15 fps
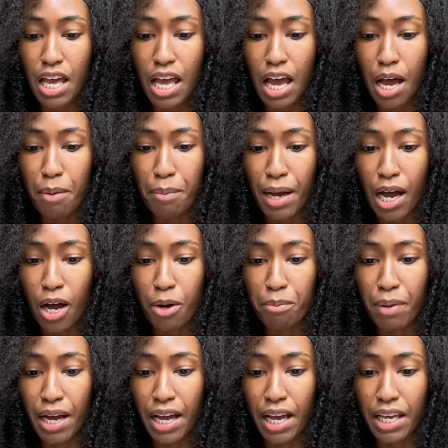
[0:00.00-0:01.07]
about
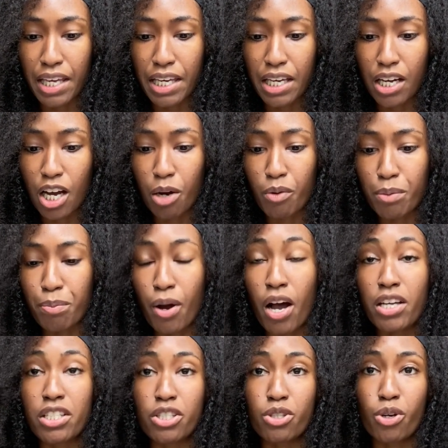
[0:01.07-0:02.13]
my GitHub
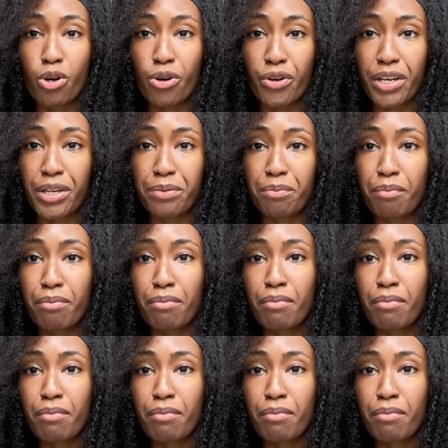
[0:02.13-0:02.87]
repository.